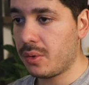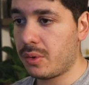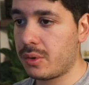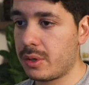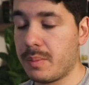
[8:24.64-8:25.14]

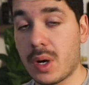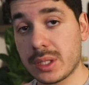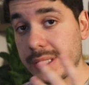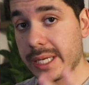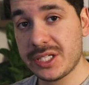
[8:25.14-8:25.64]
or
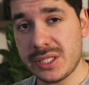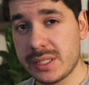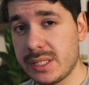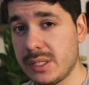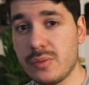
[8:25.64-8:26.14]
modeling
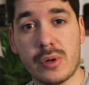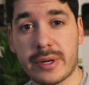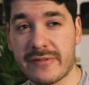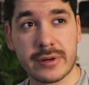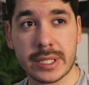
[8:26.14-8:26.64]
agency,
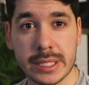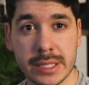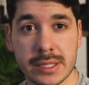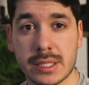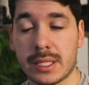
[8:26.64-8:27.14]
whatever it
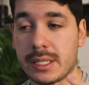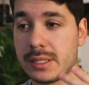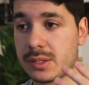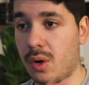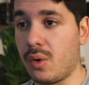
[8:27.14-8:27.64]
is,
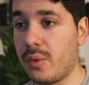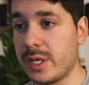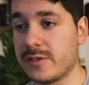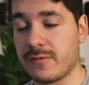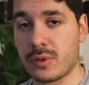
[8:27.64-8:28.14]
it's
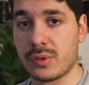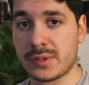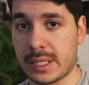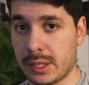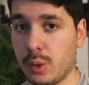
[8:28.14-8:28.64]
always photos
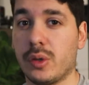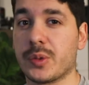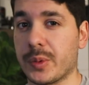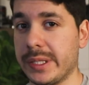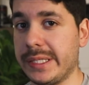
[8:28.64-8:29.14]
that look
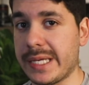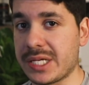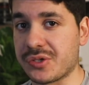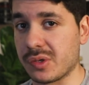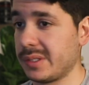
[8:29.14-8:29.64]
really
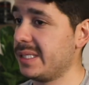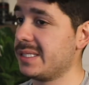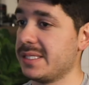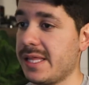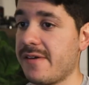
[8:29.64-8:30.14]
natural.
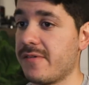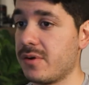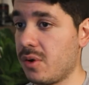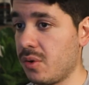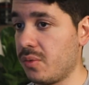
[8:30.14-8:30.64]
It's never
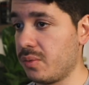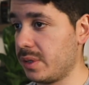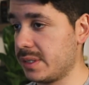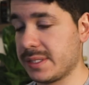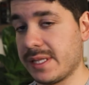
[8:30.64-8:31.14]

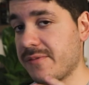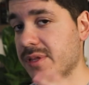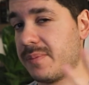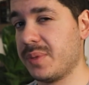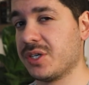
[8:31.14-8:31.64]

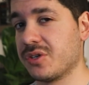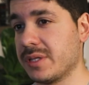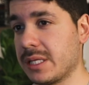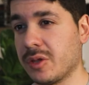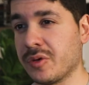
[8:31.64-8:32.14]
the picture
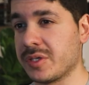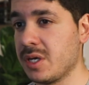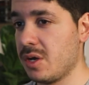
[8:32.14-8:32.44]
that looks